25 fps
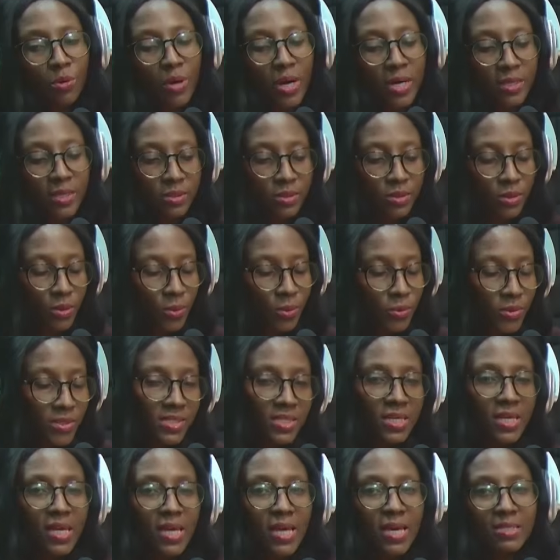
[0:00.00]
right, we
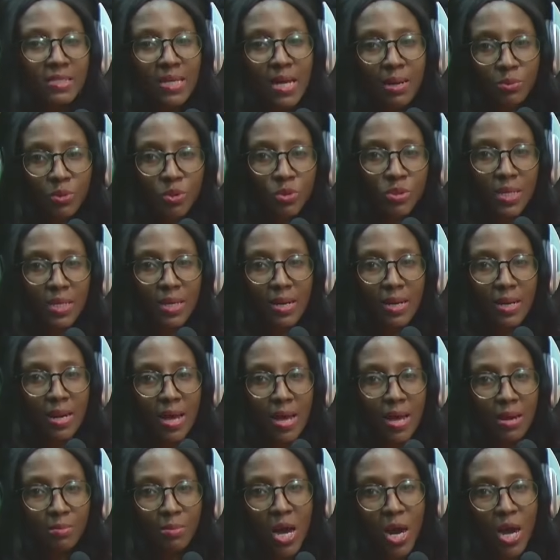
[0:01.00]
still get Abdul
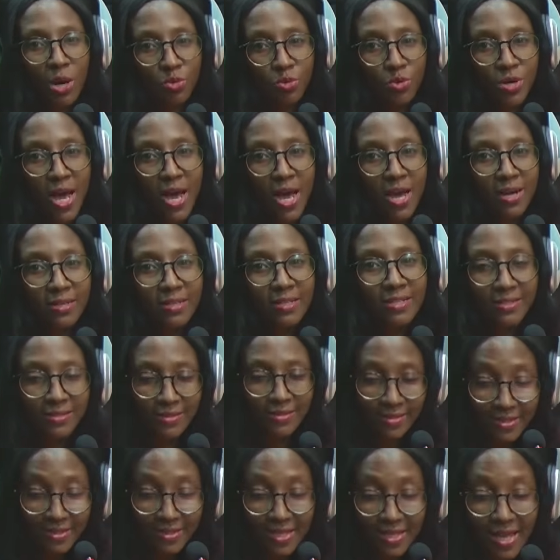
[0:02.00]
Salam Haruna
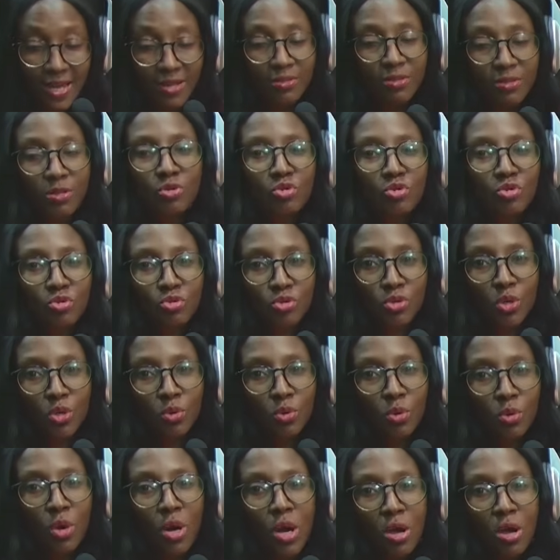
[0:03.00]
inside the studio